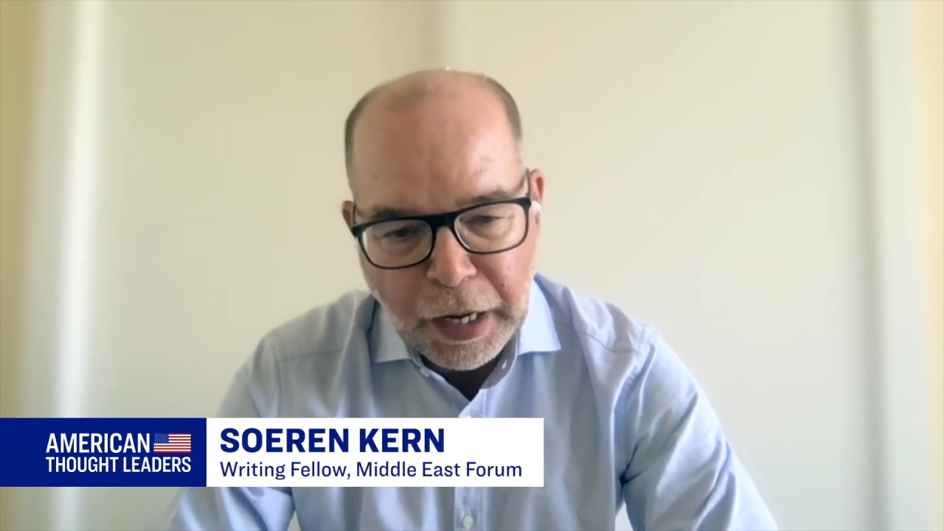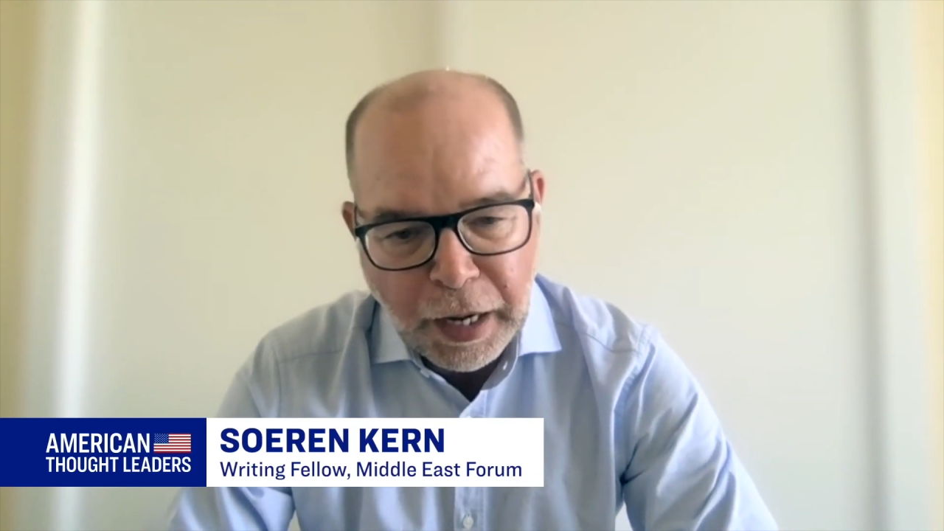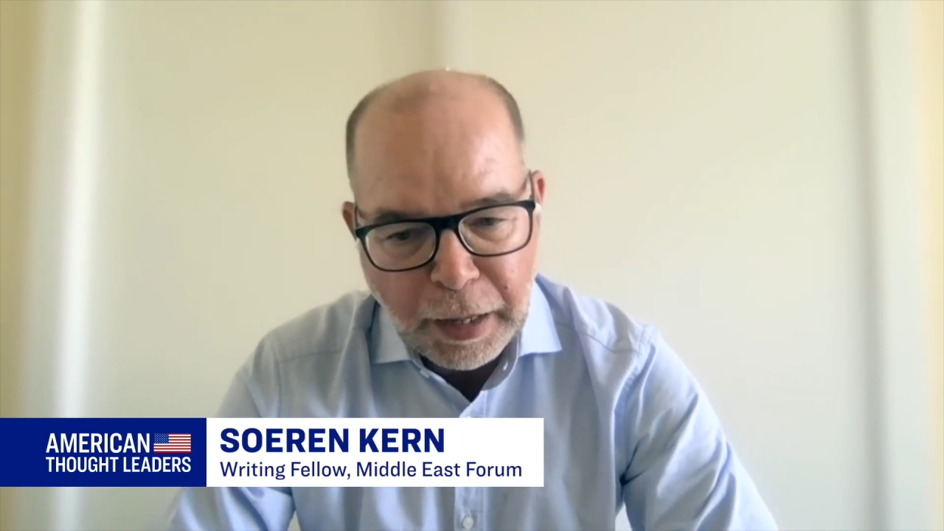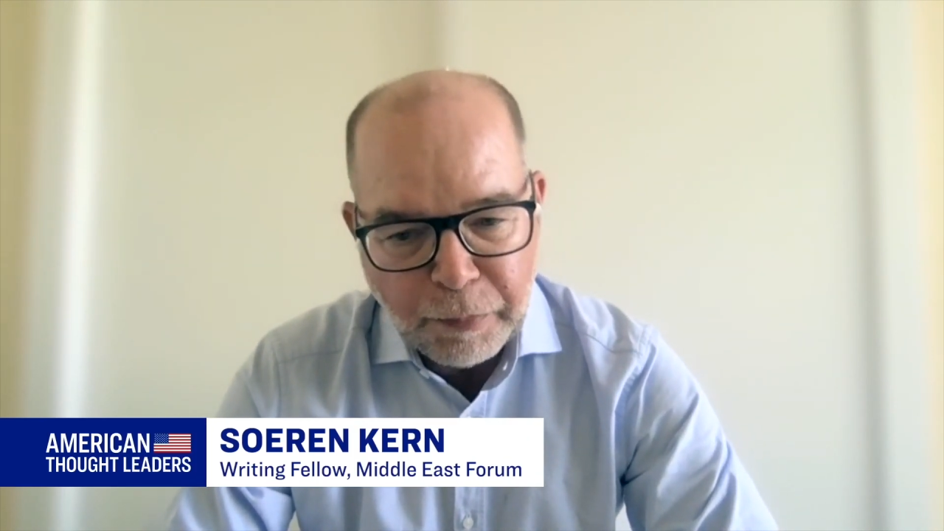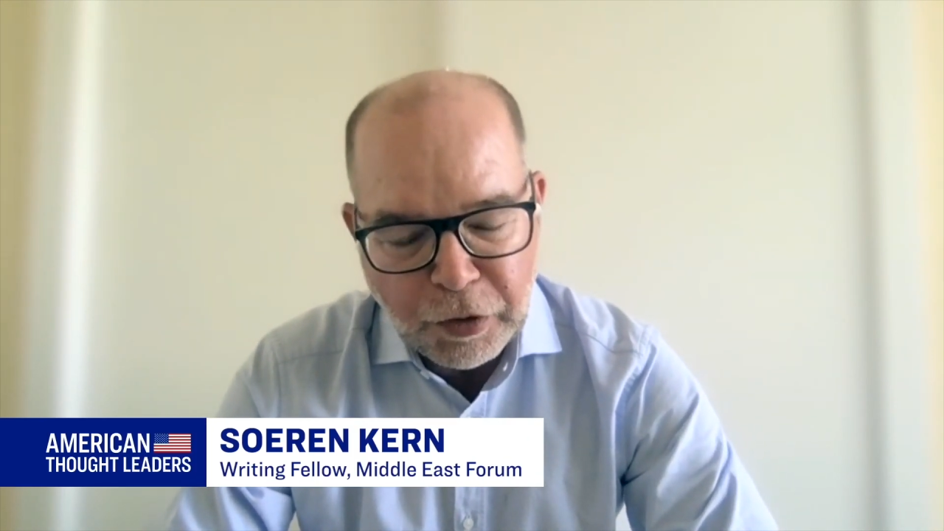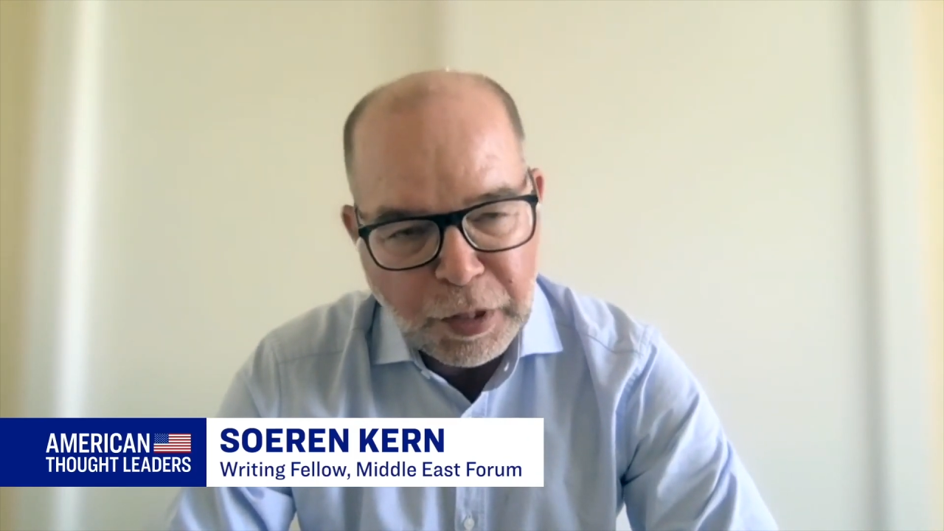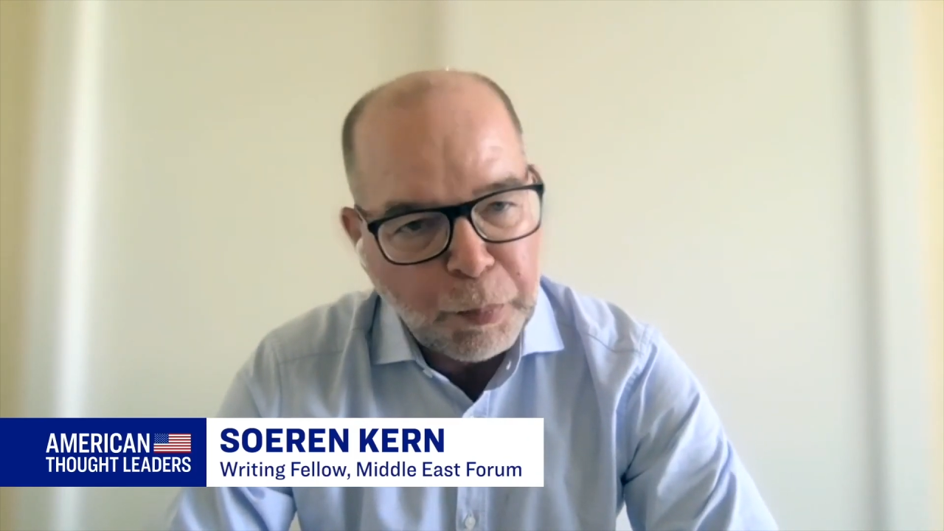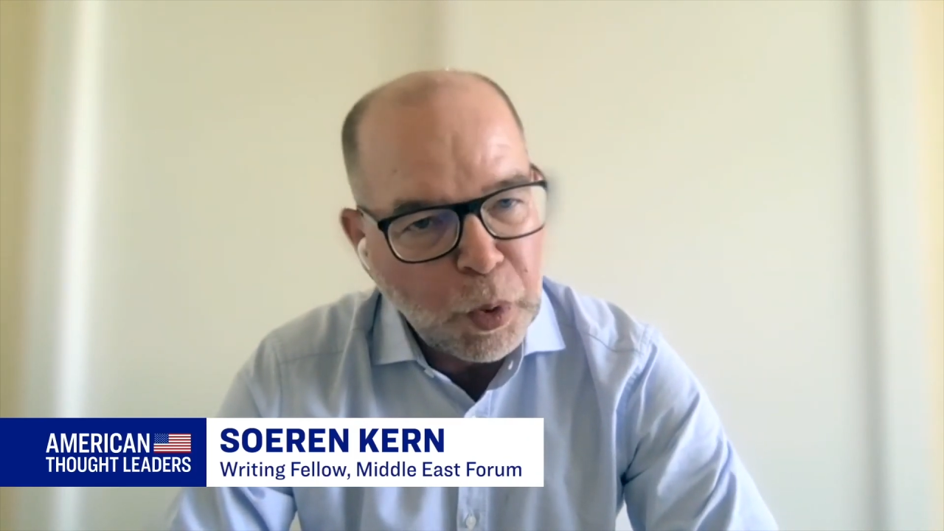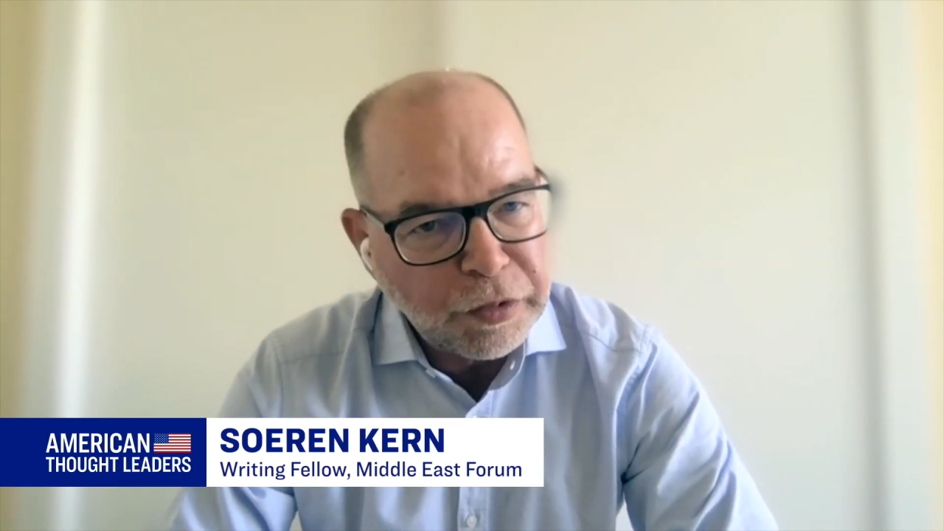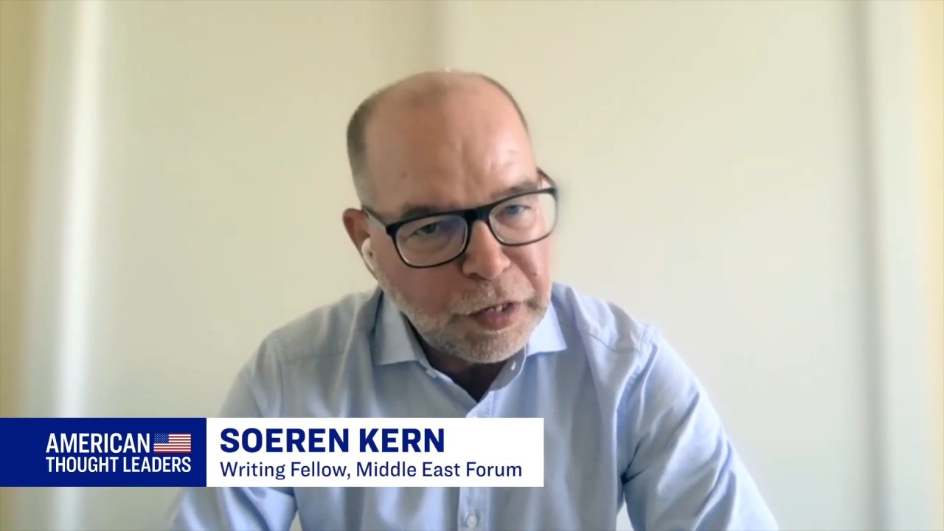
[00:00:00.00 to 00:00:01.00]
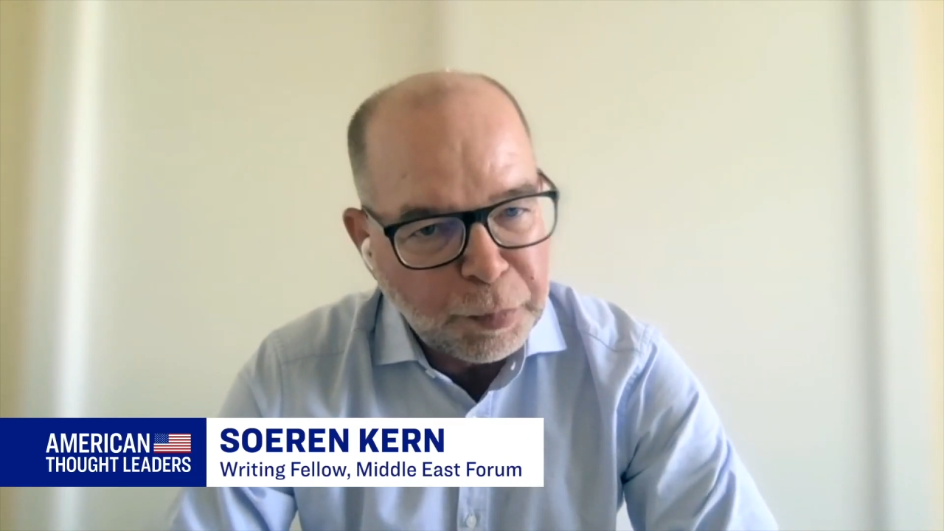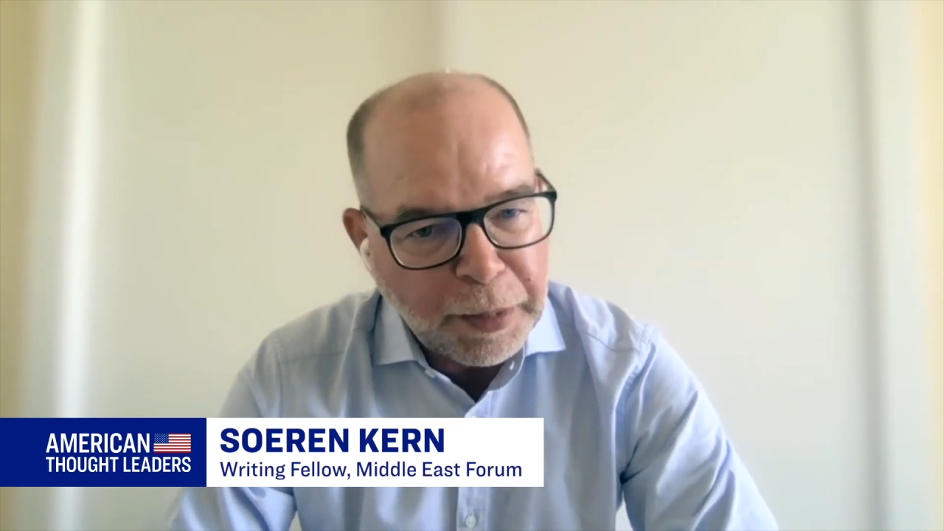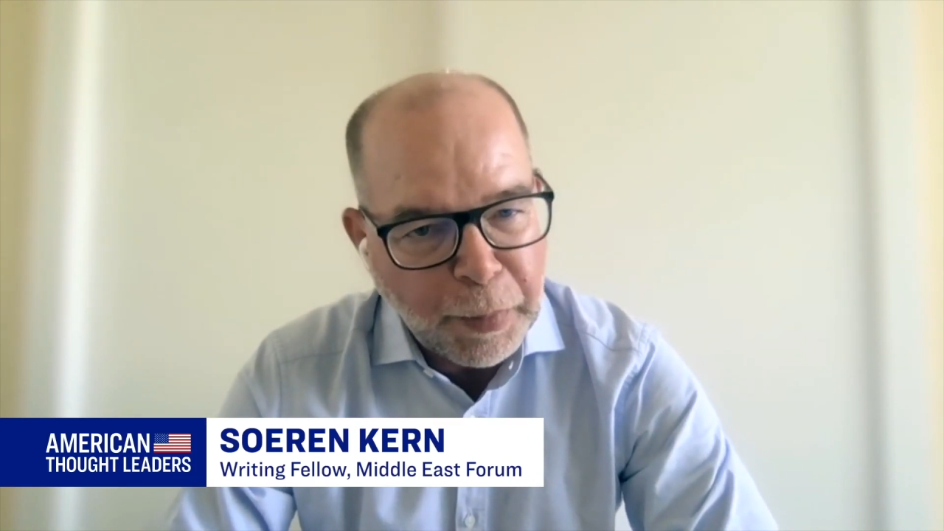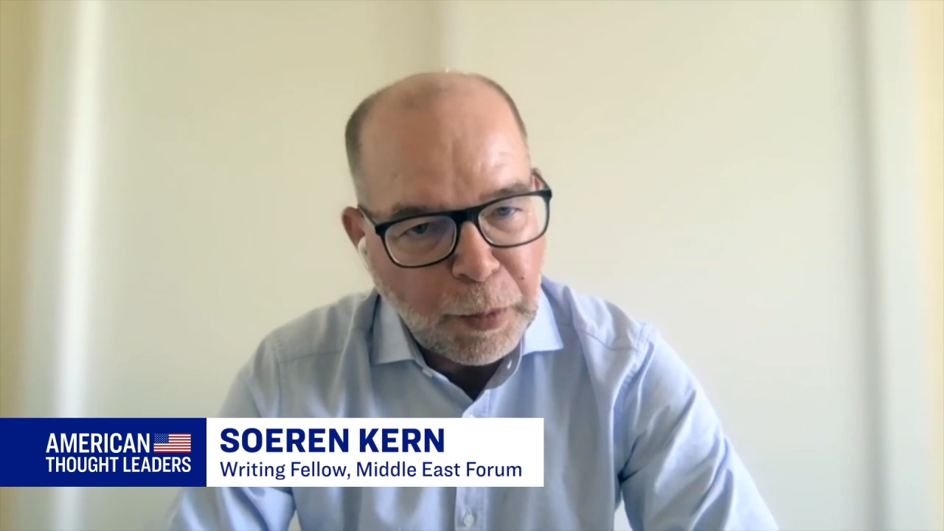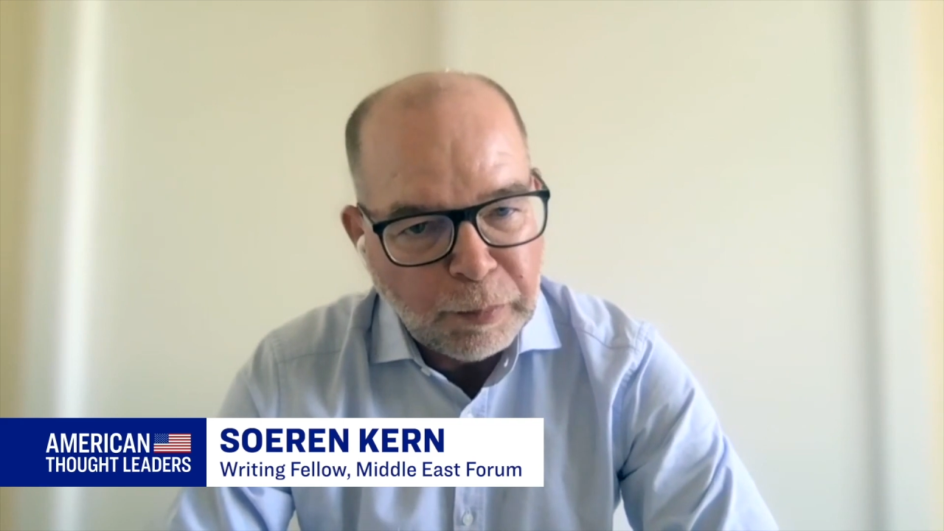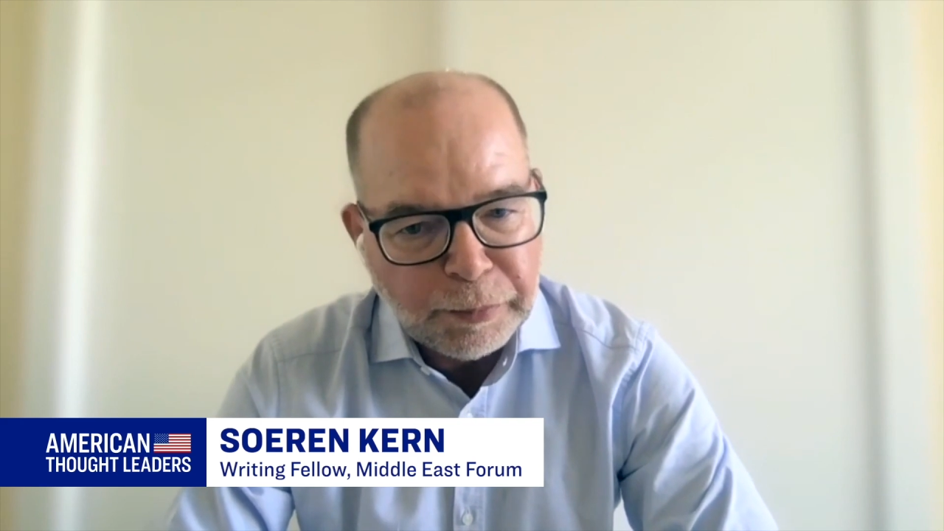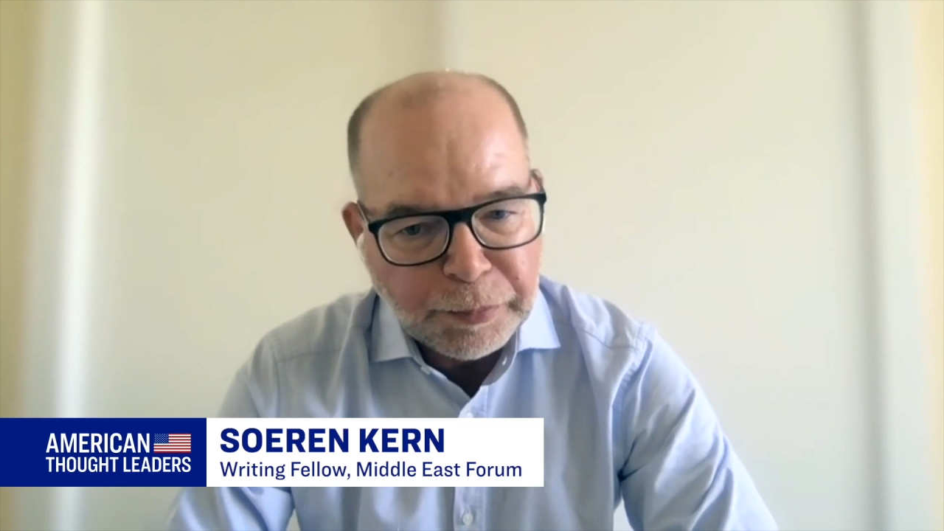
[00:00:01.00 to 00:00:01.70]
um, to deport these people.